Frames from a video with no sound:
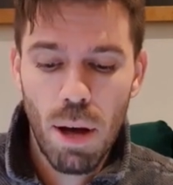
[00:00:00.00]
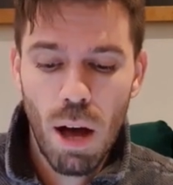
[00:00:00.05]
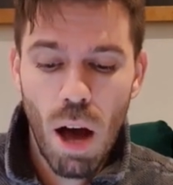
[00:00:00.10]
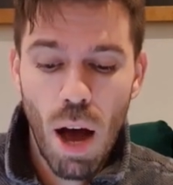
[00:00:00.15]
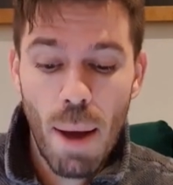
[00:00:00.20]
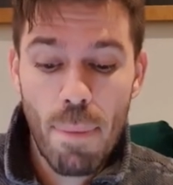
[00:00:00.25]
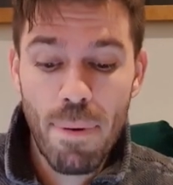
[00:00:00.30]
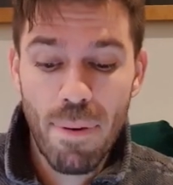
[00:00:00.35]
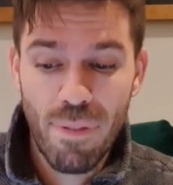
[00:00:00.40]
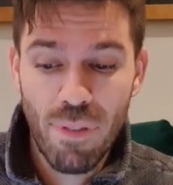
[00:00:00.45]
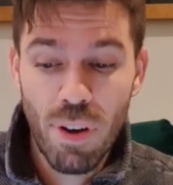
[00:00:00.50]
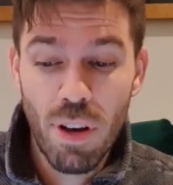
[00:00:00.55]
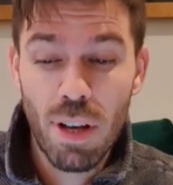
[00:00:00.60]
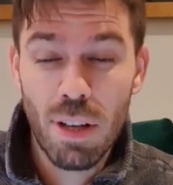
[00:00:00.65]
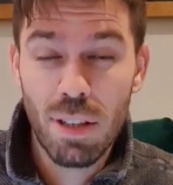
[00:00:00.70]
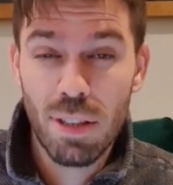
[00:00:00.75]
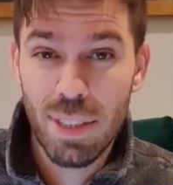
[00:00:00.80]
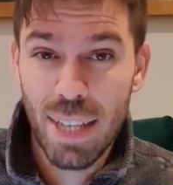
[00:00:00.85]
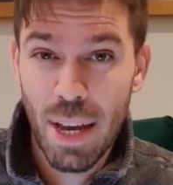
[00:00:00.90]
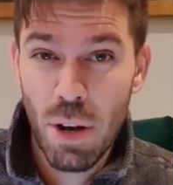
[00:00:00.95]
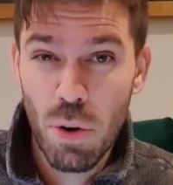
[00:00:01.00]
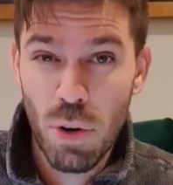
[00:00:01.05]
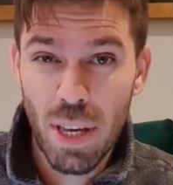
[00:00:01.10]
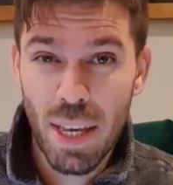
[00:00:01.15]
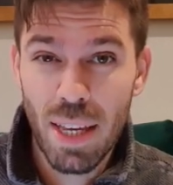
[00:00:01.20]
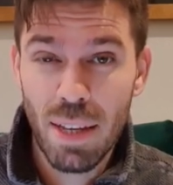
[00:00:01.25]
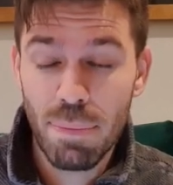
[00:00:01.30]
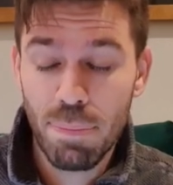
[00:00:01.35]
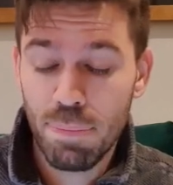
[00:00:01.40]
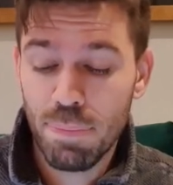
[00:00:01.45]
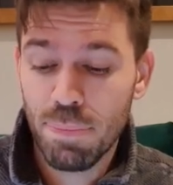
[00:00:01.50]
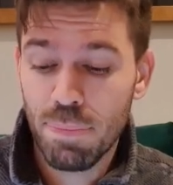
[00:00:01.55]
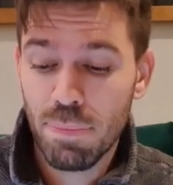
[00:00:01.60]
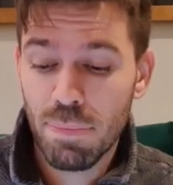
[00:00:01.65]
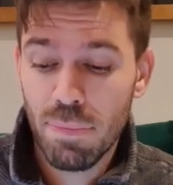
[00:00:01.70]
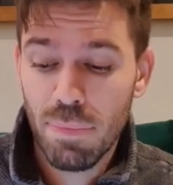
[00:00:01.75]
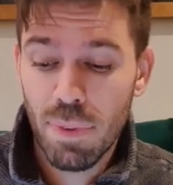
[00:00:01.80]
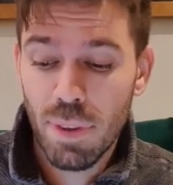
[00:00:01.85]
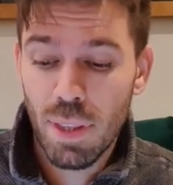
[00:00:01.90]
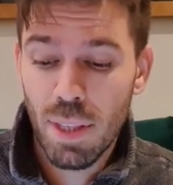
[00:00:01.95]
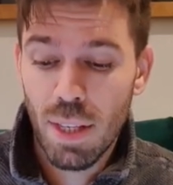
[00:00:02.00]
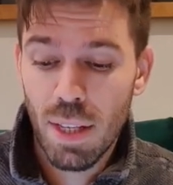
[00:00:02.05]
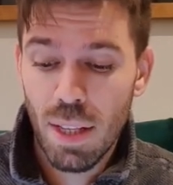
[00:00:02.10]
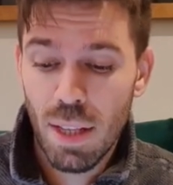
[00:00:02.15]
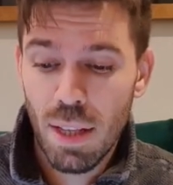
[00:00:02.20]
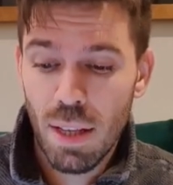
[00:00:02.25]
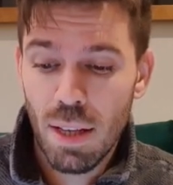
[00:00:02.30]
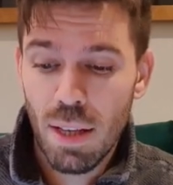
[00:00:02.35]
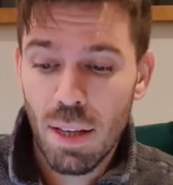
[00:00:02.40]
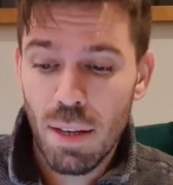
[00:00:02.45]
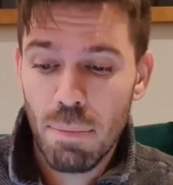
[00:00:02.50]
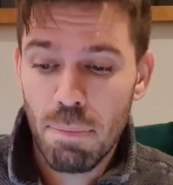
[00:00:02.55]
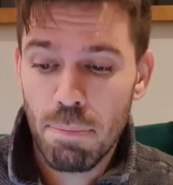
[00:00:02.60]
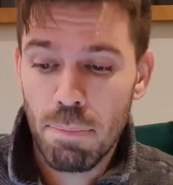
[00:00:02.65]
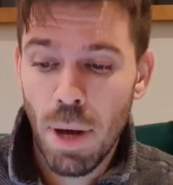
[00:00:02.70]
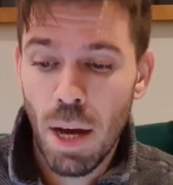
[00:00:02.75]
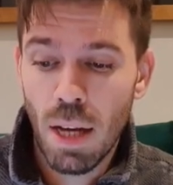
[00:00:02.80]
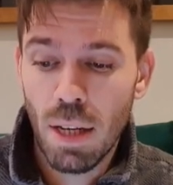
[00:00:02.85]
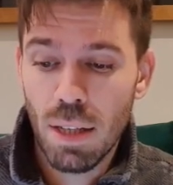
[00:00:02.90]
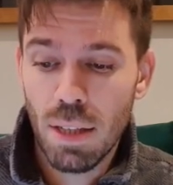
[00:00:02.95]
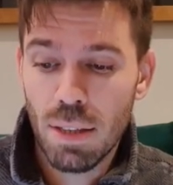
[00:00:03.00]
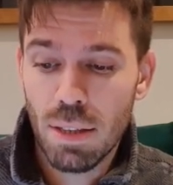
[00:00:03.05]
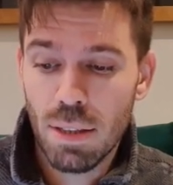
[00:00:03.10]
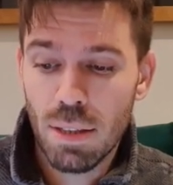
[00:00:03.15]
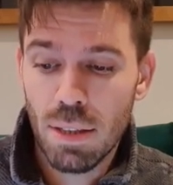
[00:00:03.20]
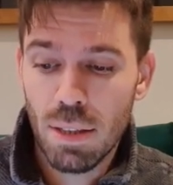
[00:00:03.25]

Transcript: I prefer Tailkit, but